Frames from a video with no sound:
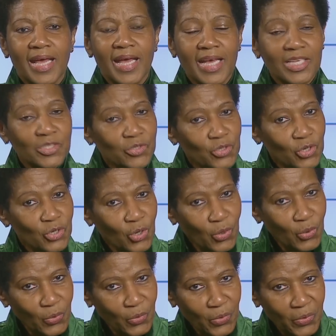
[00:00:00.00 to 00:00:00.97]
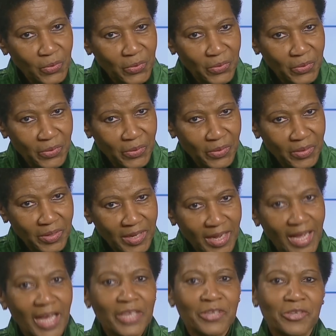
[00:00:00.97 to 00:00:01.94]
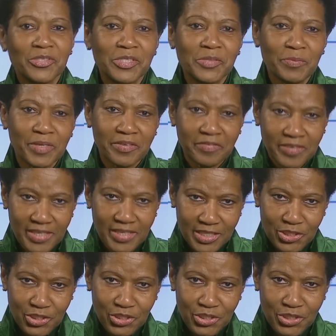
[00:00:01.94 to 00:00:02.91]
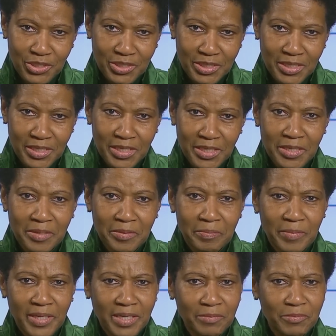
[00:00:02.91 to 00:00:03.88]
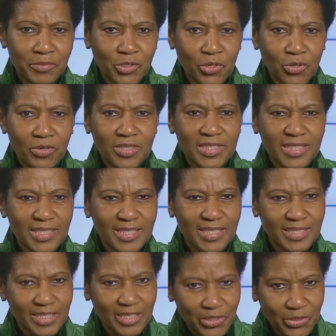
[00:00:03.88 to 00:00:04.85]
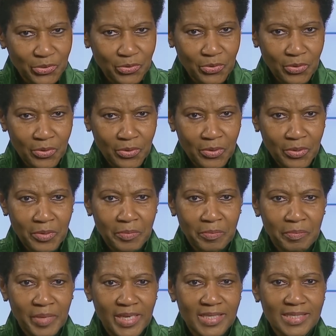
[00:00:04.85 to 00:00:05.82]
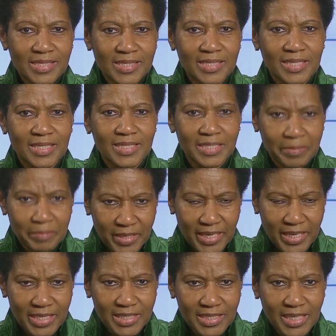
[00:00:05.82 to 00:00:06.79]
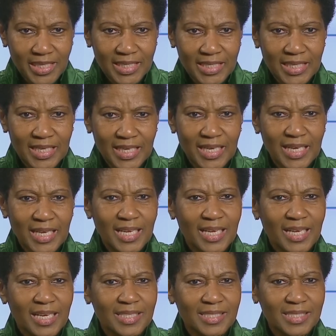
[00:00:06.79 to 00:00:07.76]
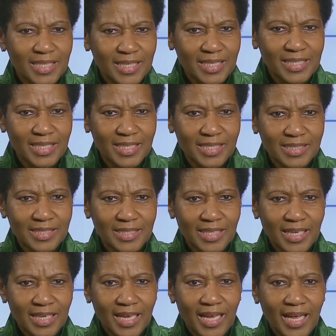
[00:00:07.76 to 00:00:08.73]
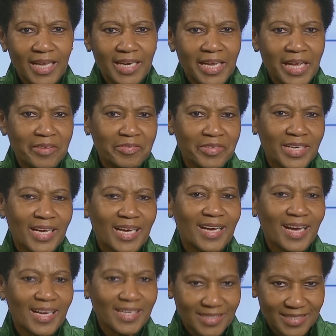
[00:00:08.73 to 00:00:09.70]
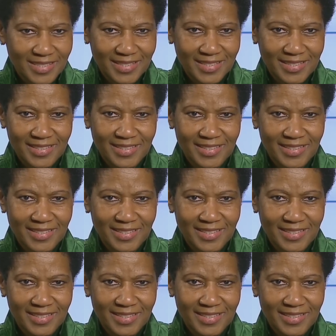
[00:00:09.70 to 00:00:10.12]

As you know, I don't speak Finnish, but I'm told Sisu means determination, resilient, and having guts.